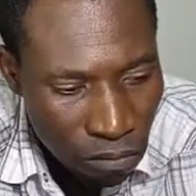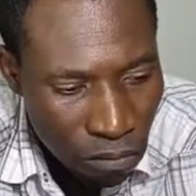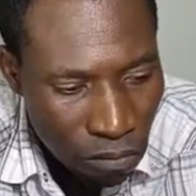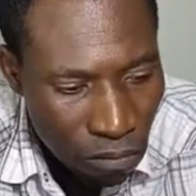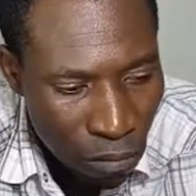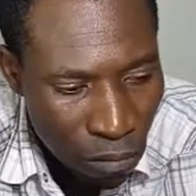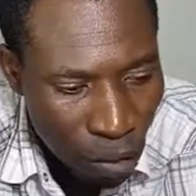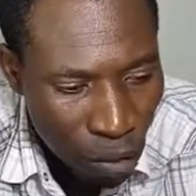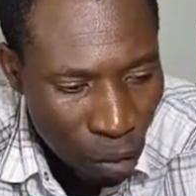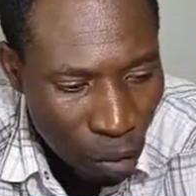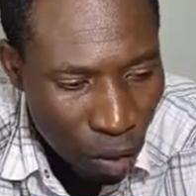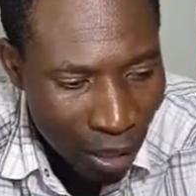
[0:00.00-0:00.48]

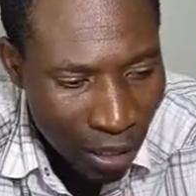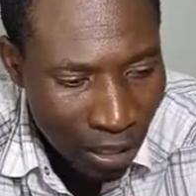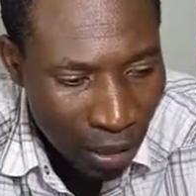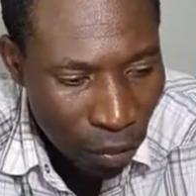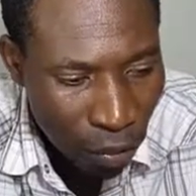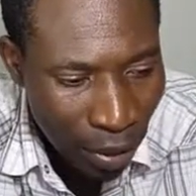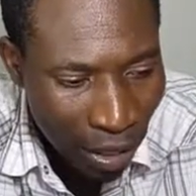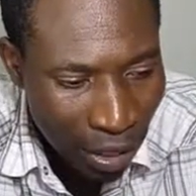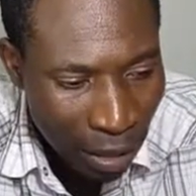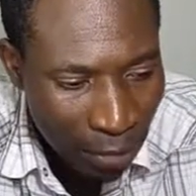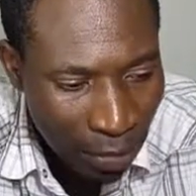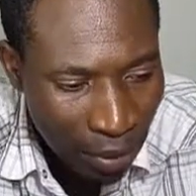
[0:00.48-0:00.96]
So at the
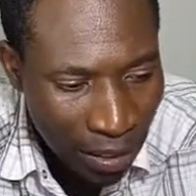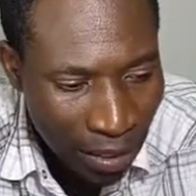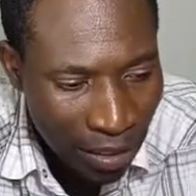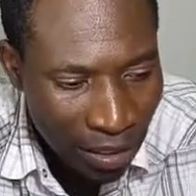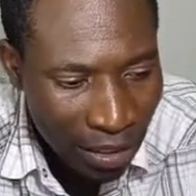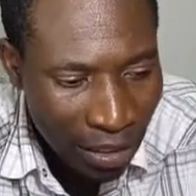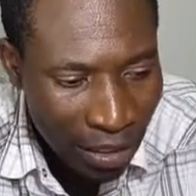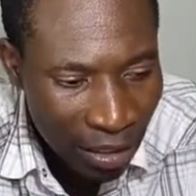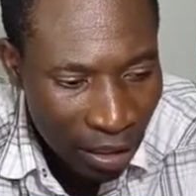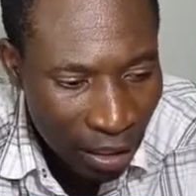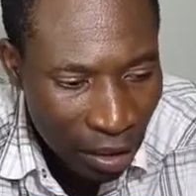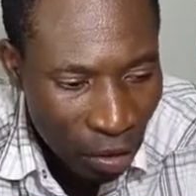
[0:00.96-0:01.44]
workplace,
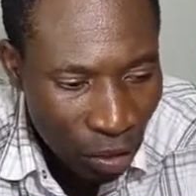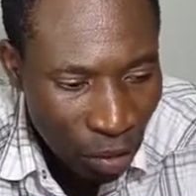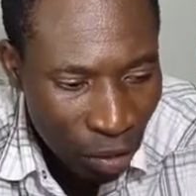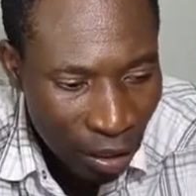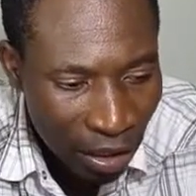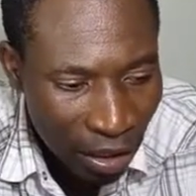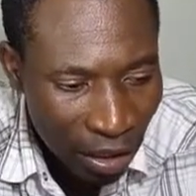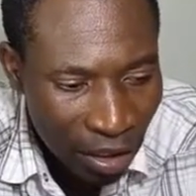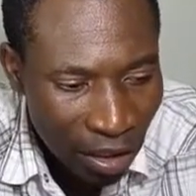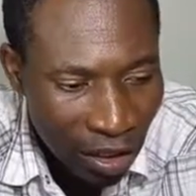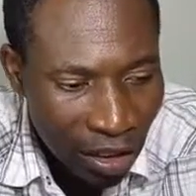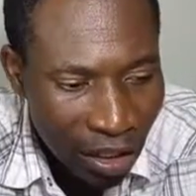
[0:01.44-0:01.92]
this is what I
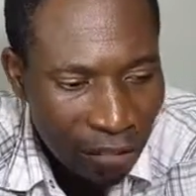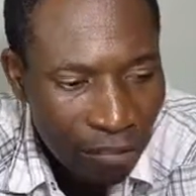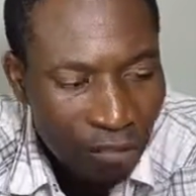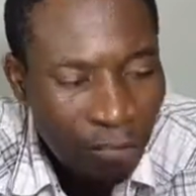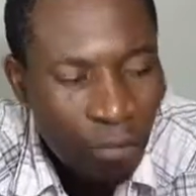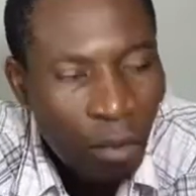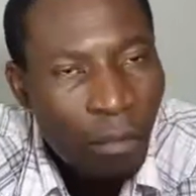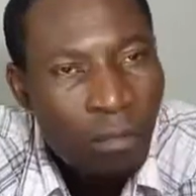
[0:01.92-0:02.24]
stand for.